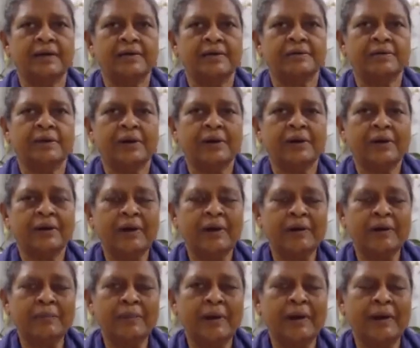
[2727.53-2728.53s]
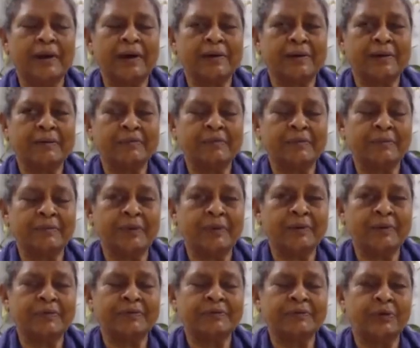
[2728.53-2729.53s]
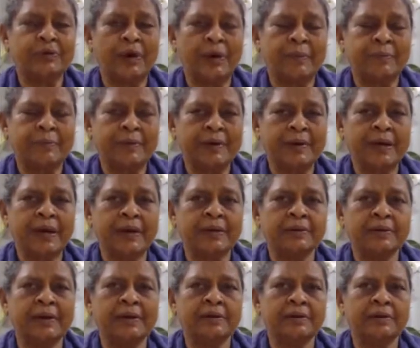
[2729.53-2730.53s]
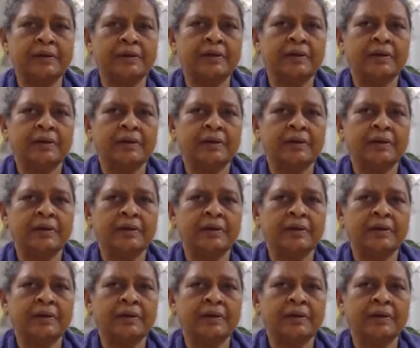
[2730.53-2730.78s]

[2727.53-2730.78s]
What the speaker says: So I came and everybody was so happy, and then